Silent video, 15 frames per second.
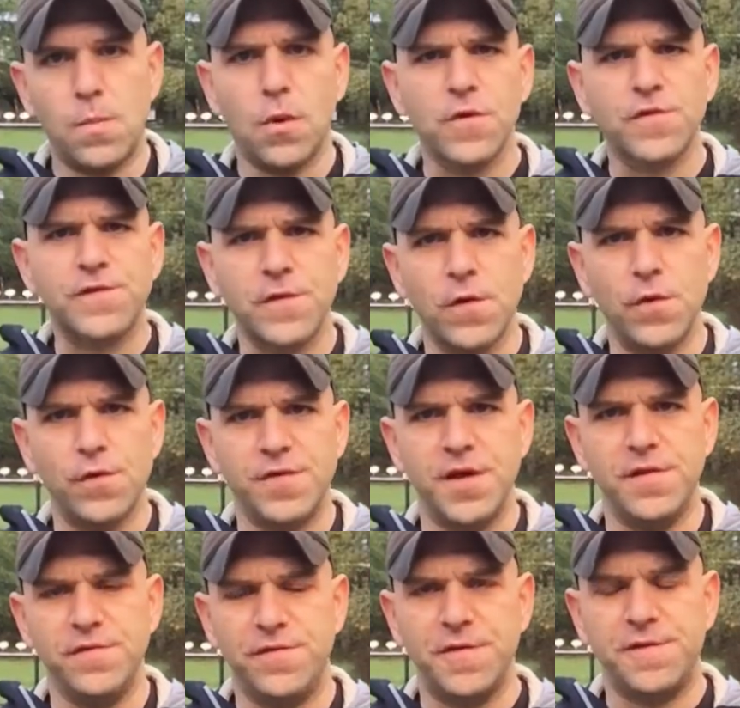more so
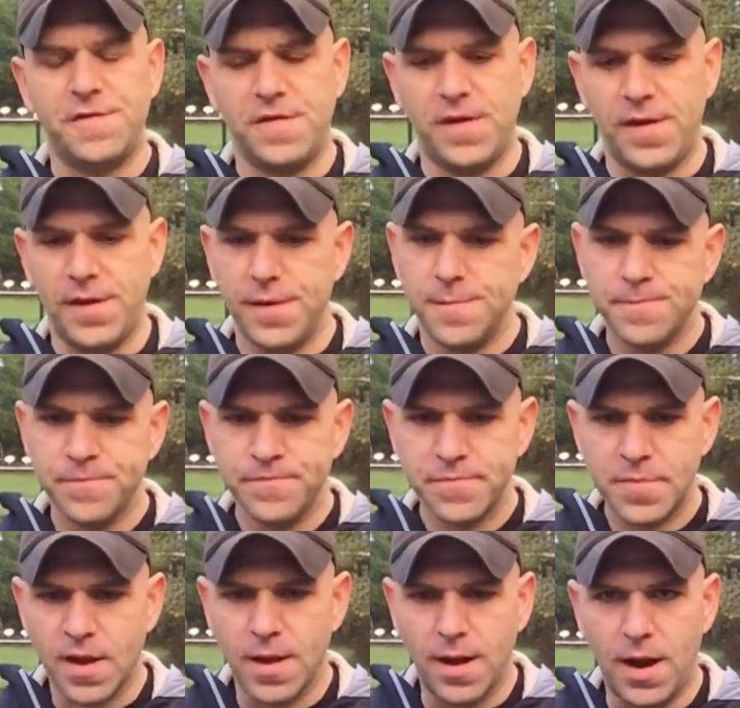than just the
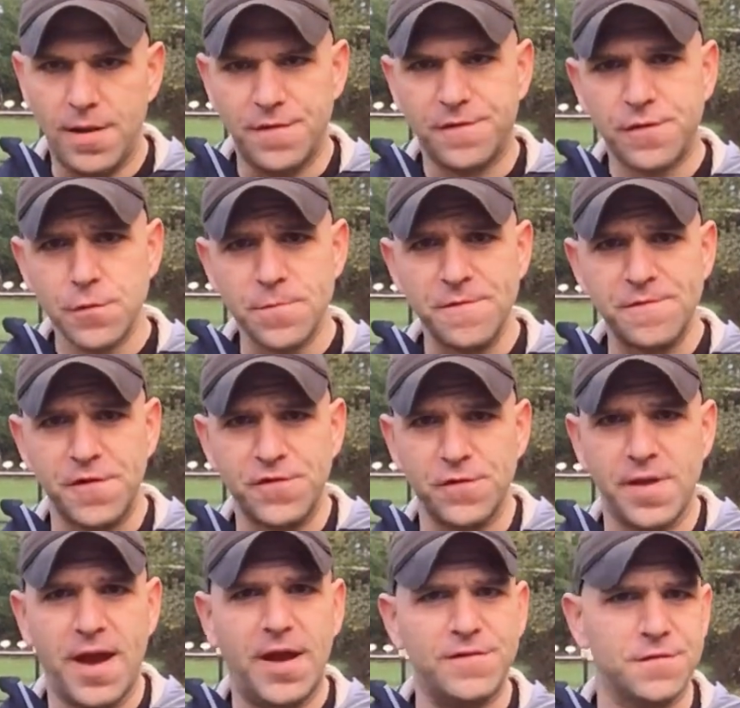uh, the
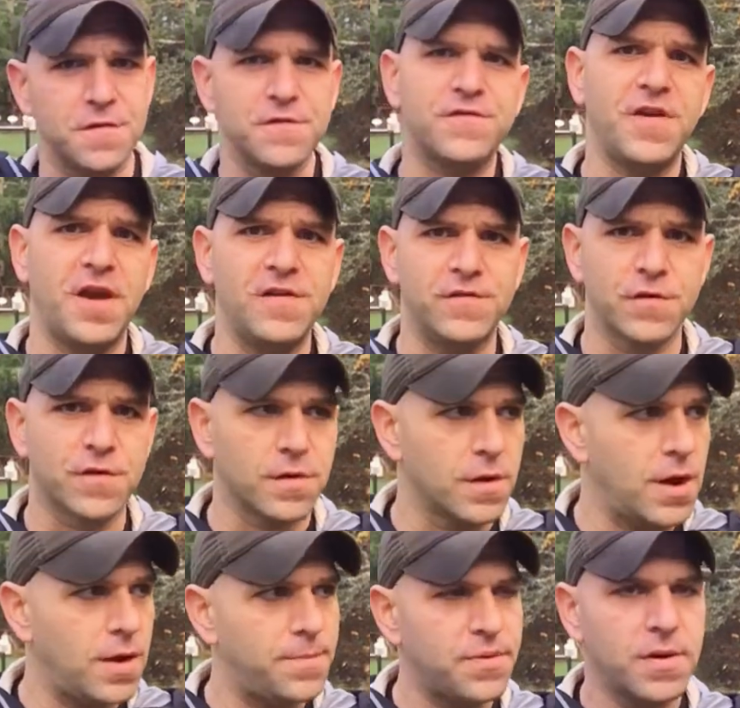superficial answer of change your
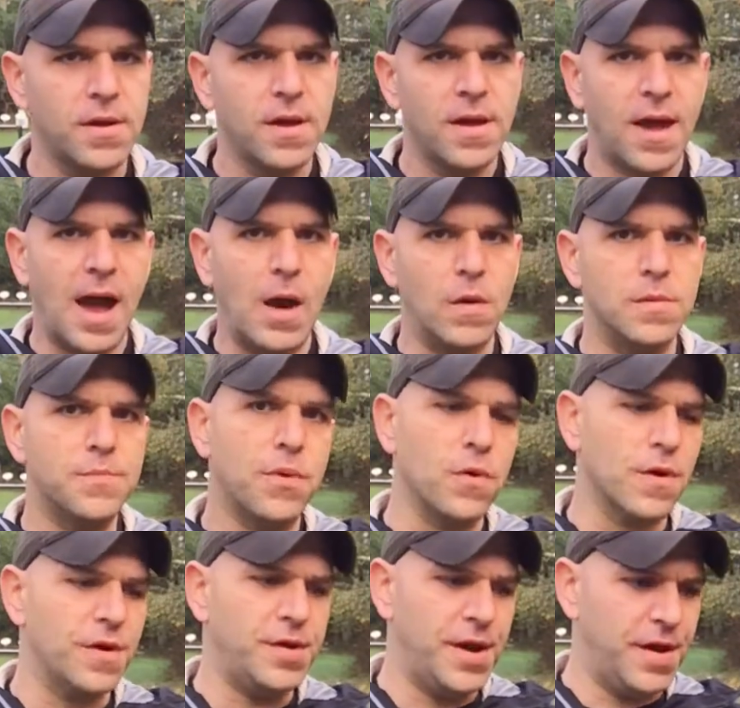grip, how
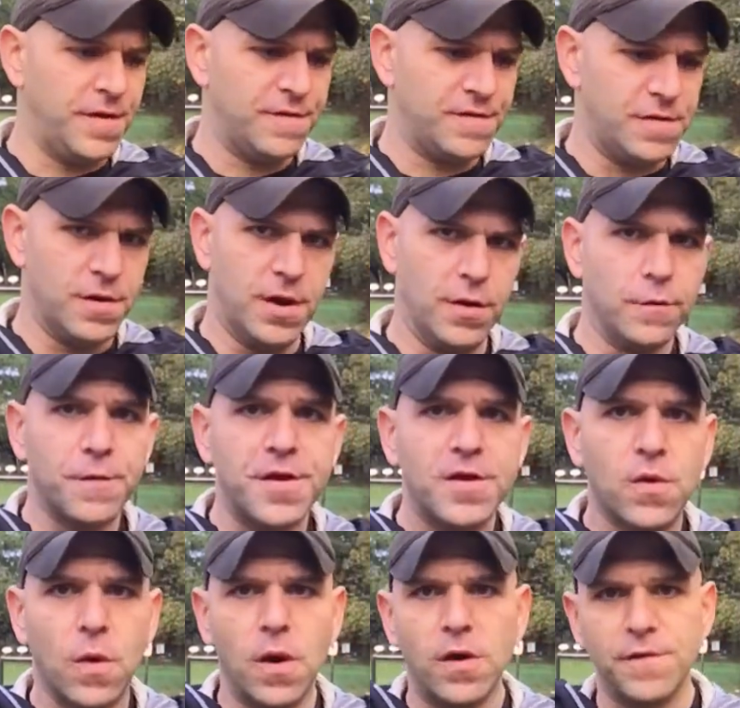important is the
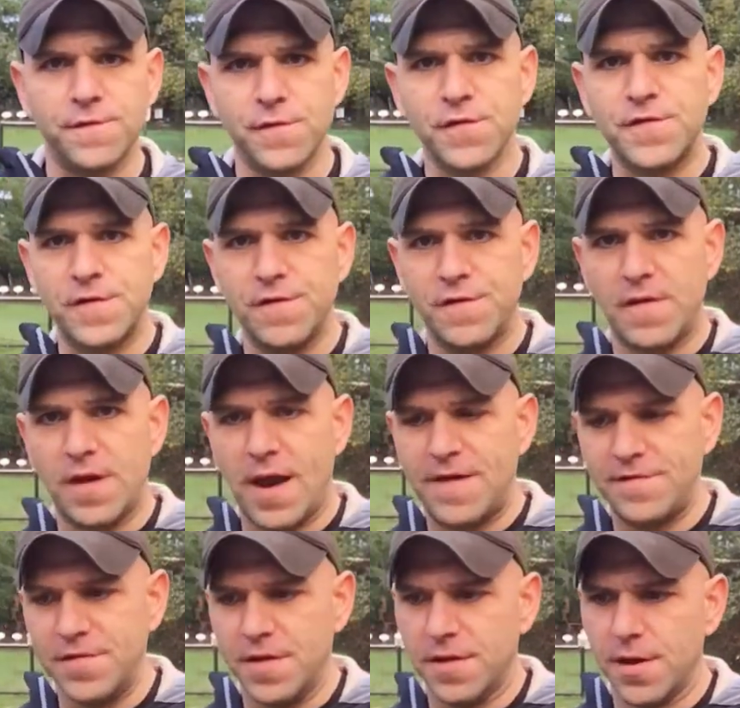recoil versus
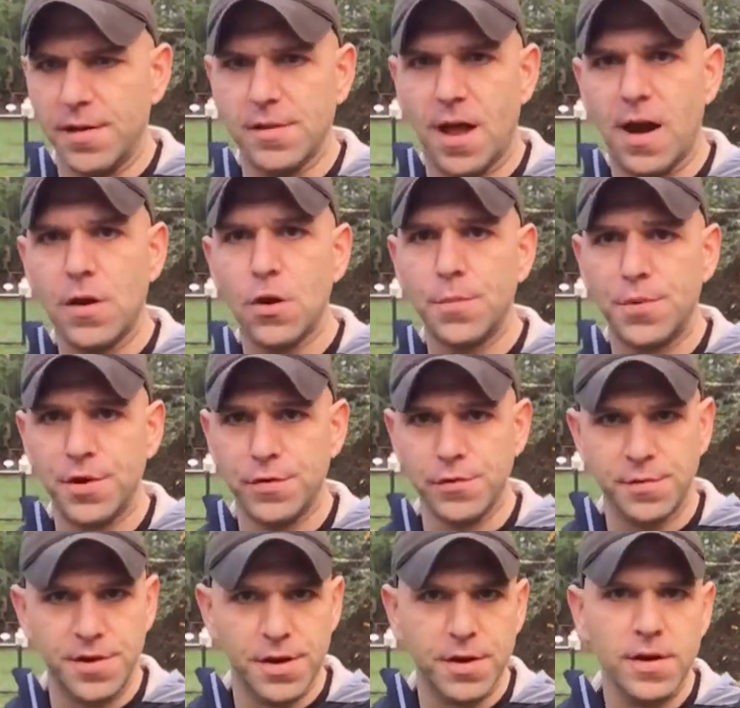having the gun lock open to
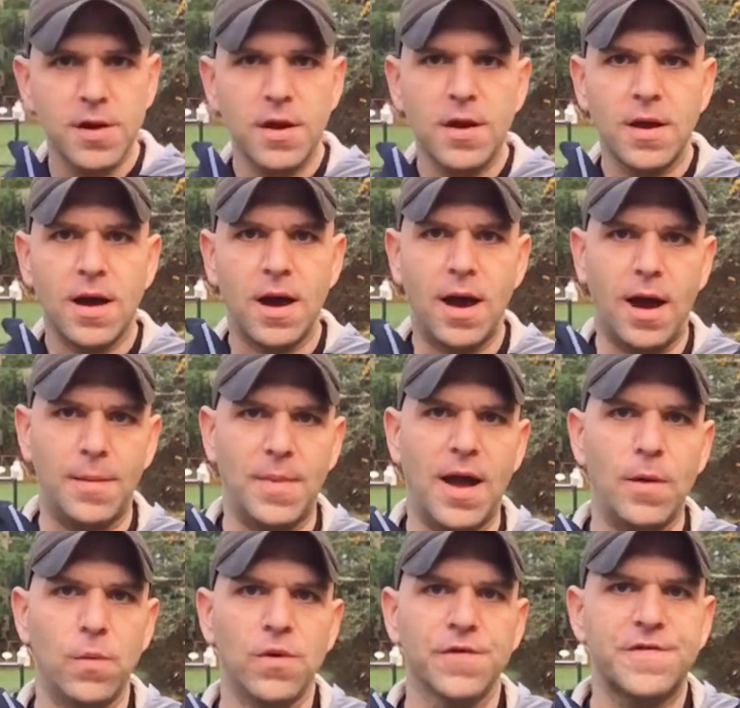the rear. Um,
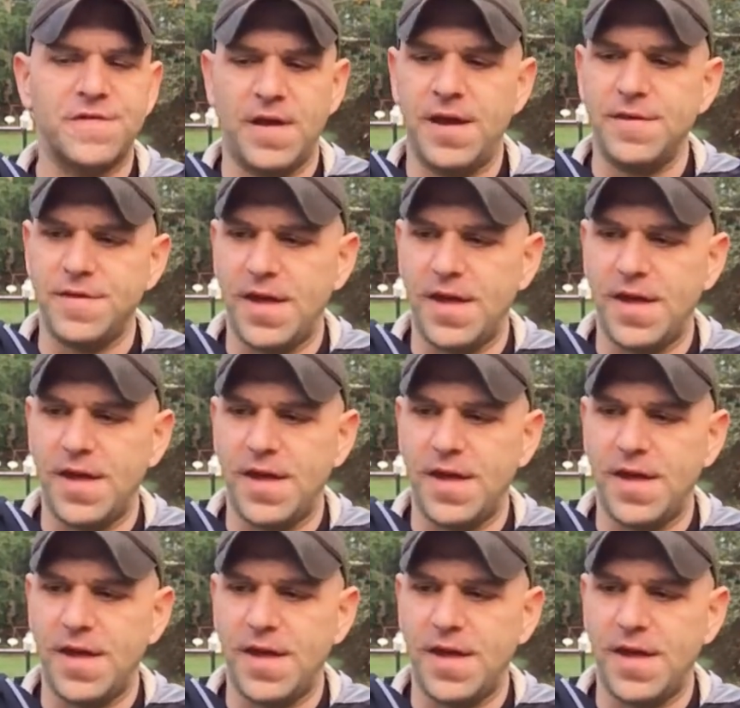I will say